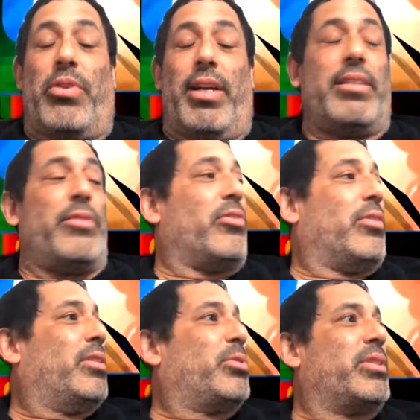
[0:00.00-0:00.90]
was crazy
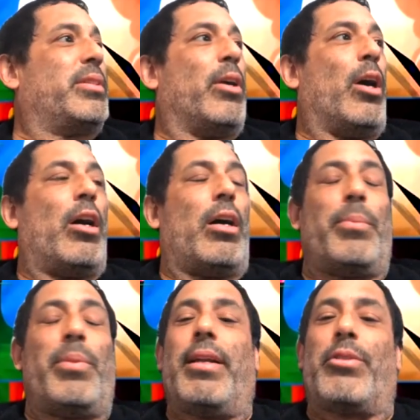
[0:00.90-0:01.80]
for us was
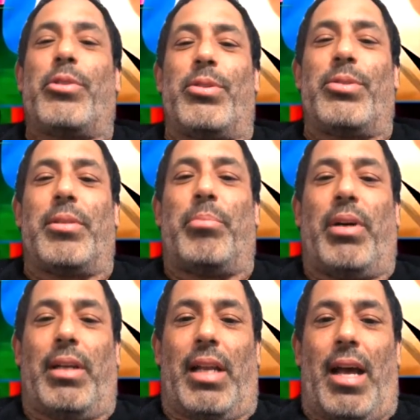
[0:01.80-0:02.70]
being introduced to
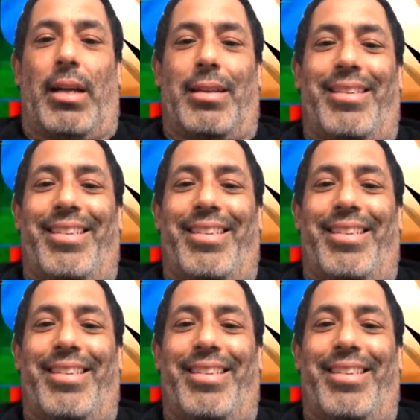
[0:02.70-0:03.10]
Buntlack.